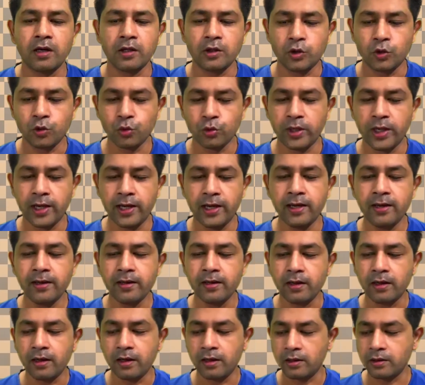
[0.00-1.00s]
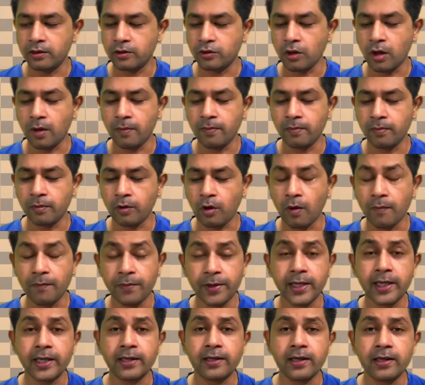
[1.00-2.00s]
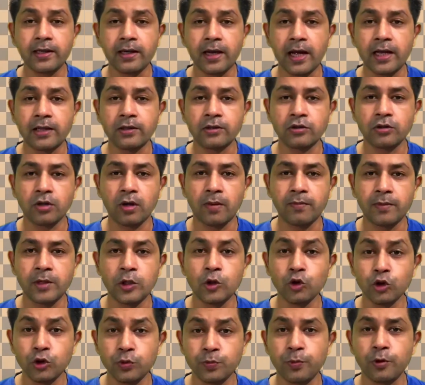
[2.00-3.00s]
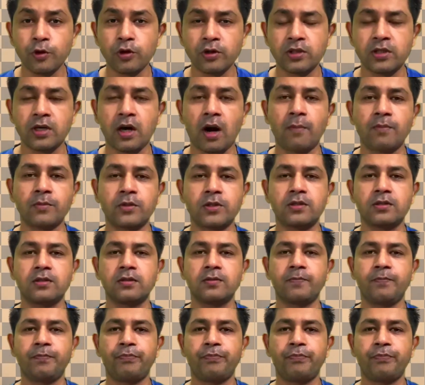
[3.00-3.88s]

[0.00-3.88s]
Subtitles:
Today some complicated and some useful terms